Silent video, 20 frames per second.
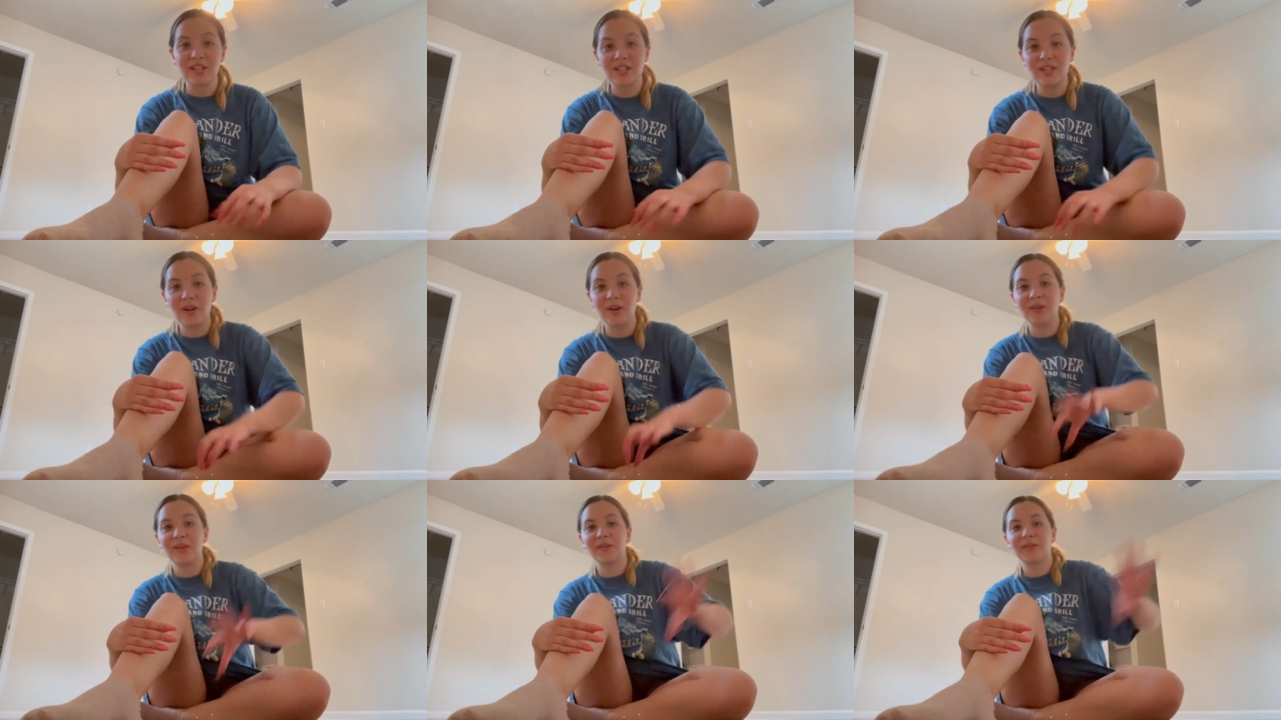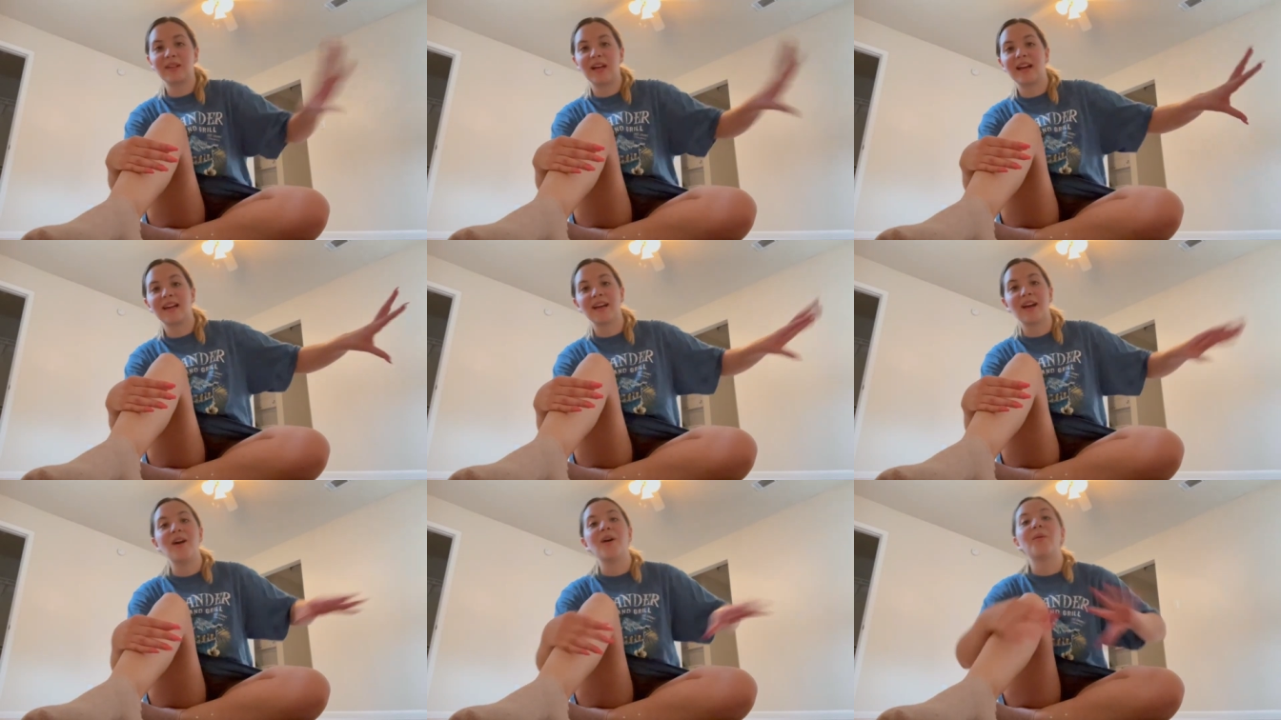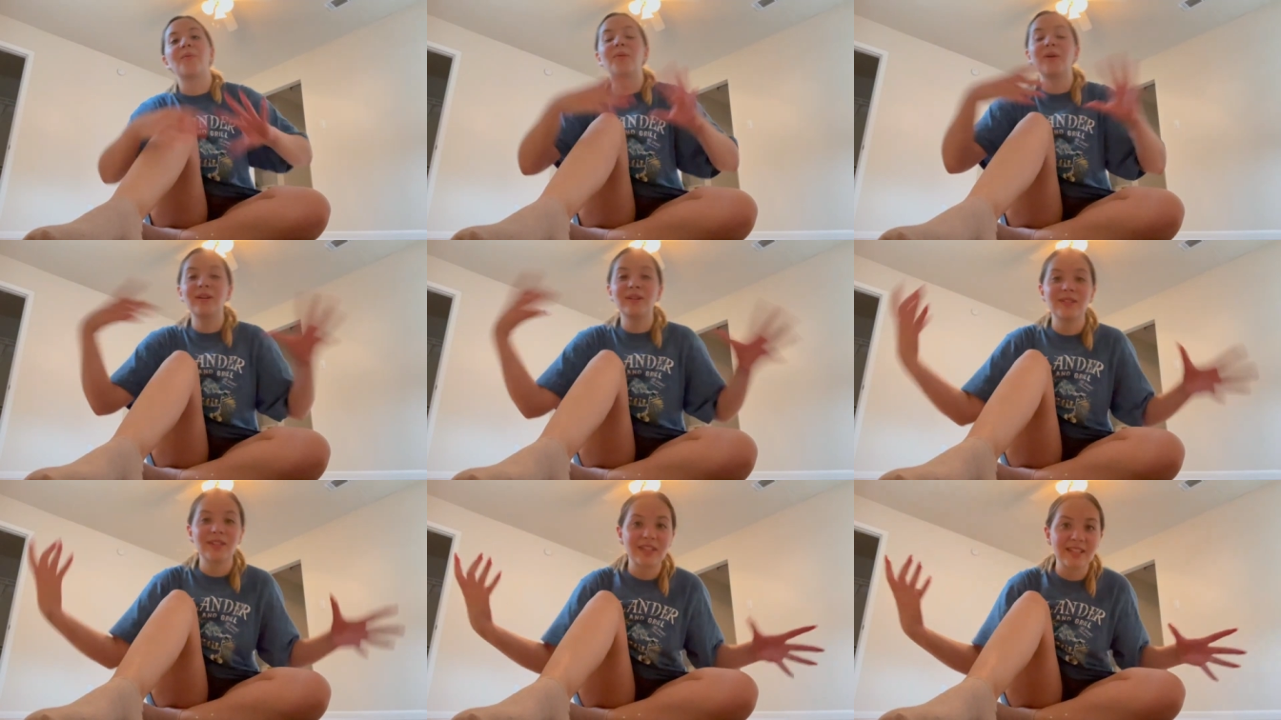to show you like
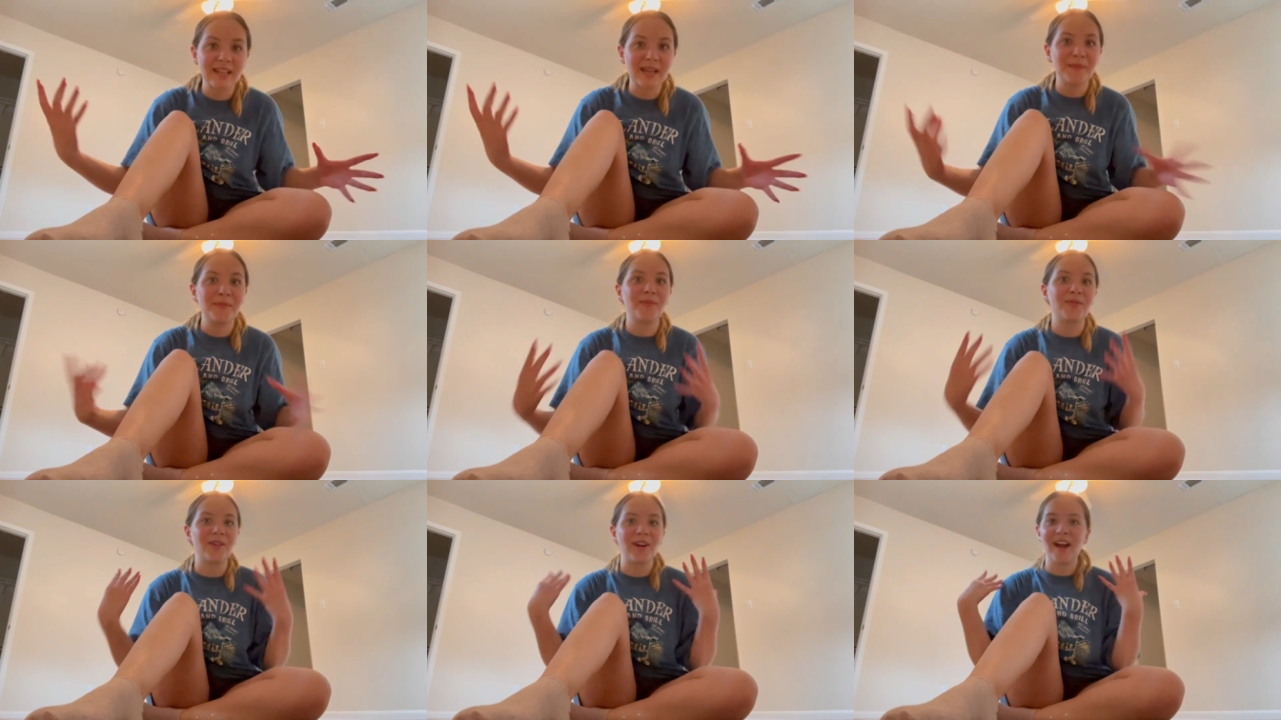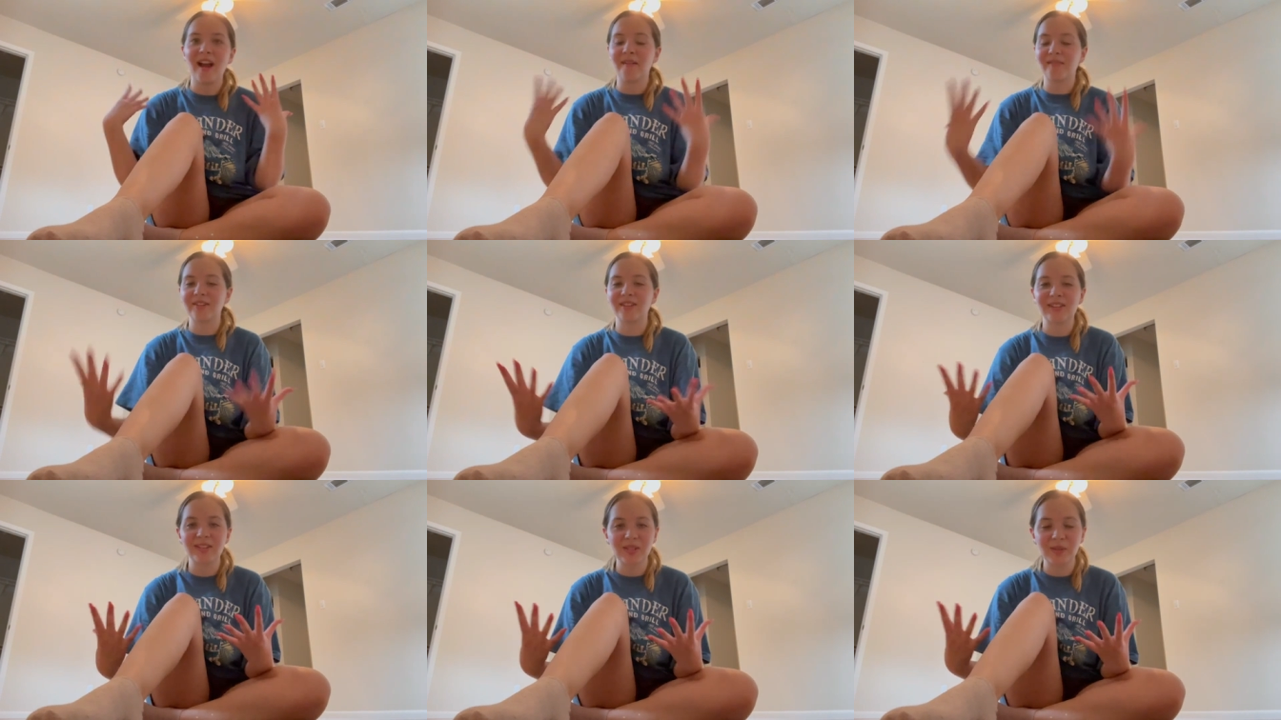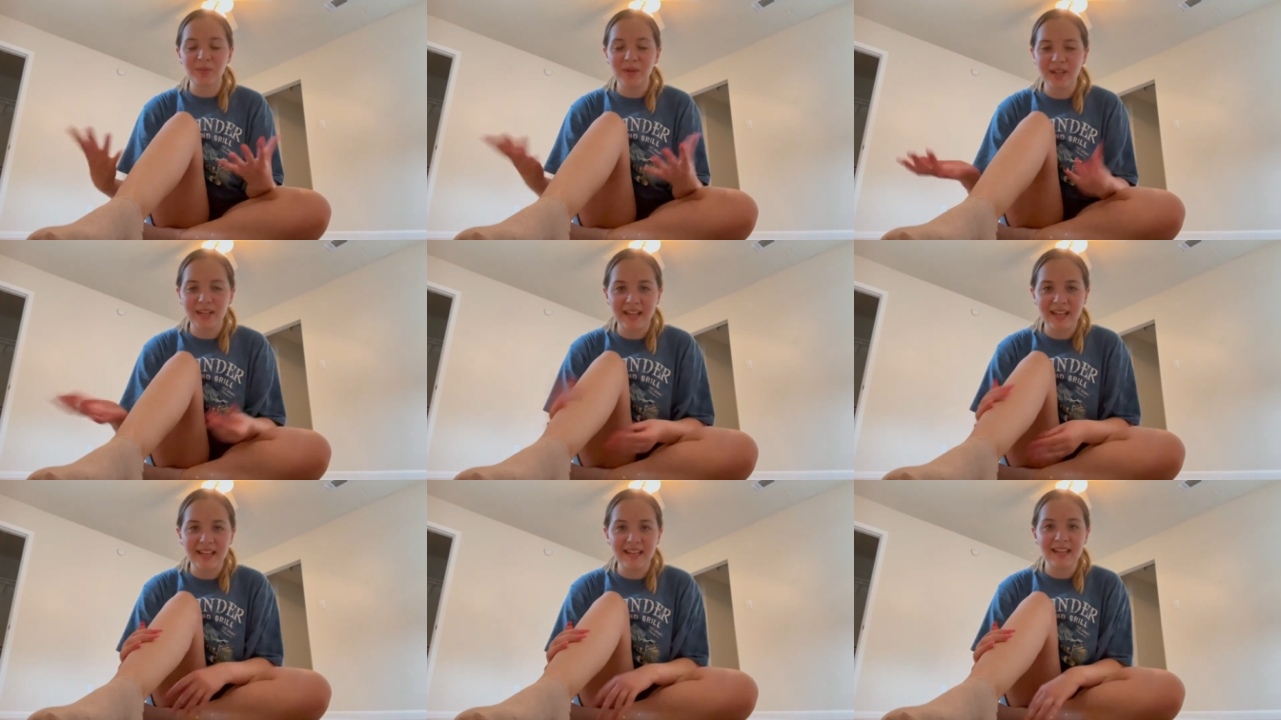what it looks like before everything is
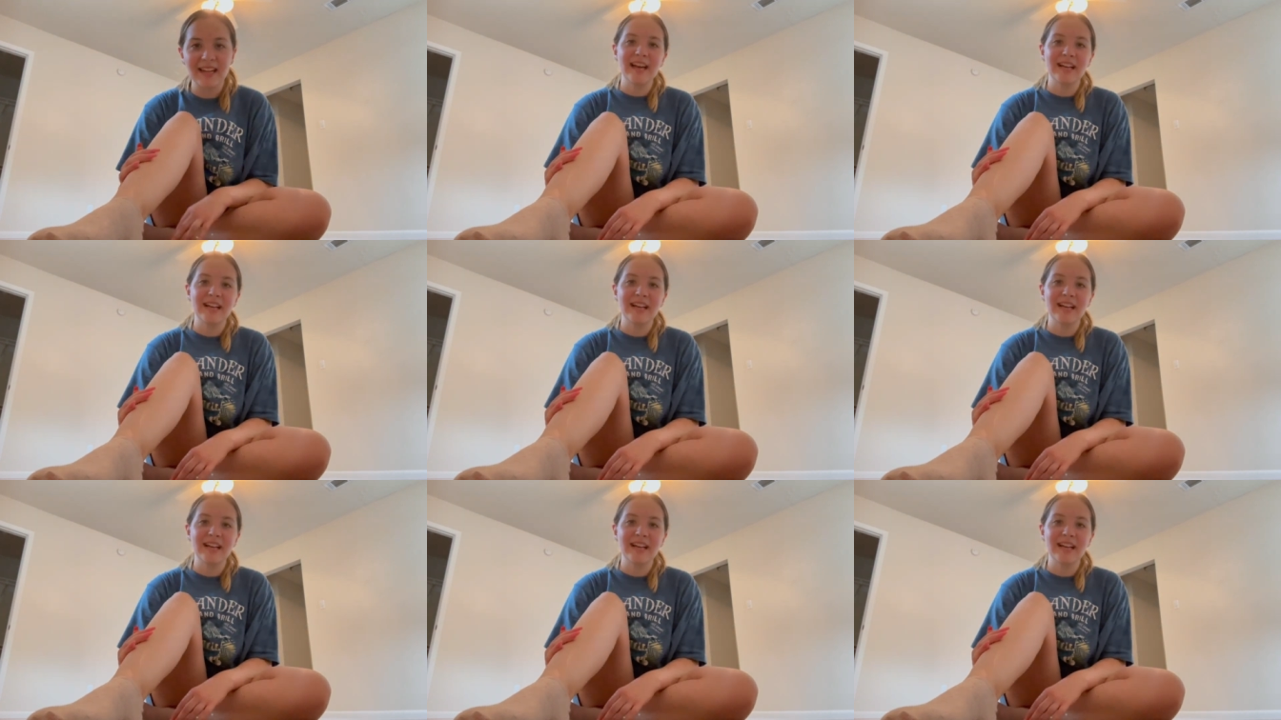put in.